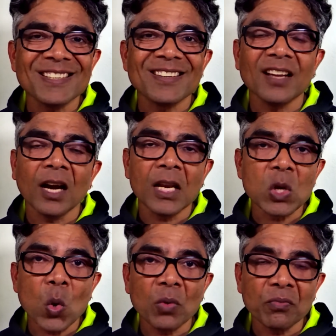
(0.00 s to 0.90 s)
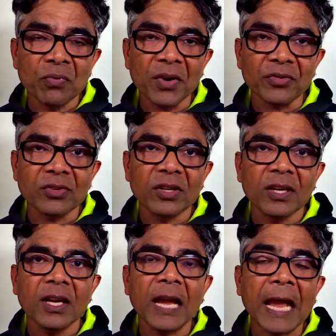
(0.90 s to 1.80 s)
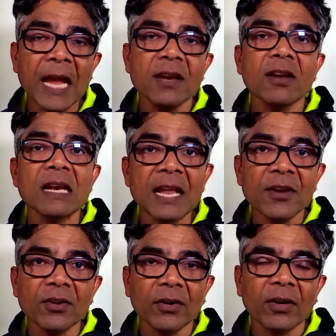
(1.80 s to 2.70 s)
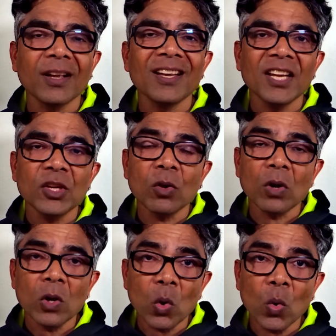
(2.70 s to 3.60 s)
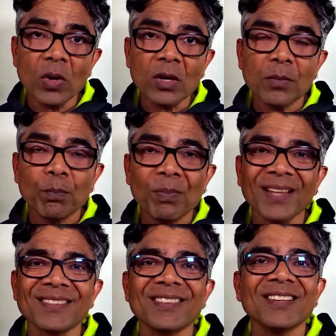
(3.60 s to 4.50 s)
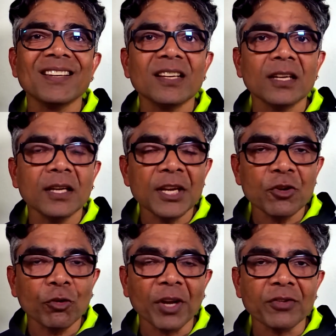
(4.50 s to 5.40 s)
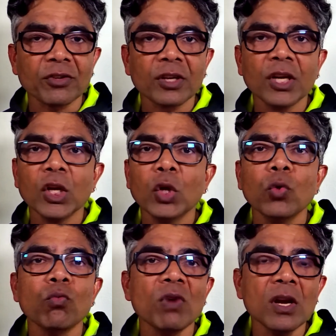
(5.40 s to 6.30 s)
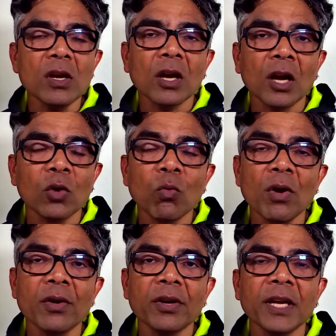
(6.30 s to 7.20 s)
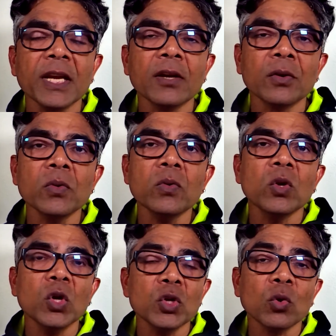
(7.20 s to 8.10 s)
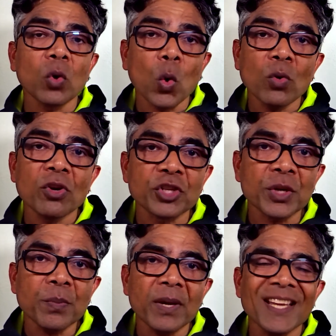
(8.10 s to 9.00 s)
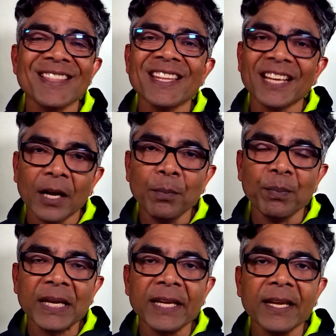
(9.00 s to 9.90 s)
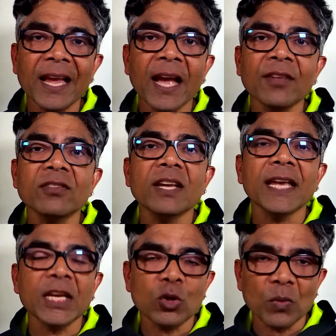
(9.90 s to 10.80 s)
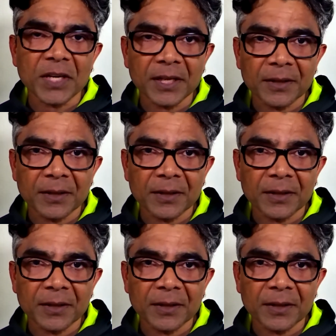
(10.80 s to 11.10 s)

a loan first, and later your loan plus interest will convert into your ownership in the company as equity.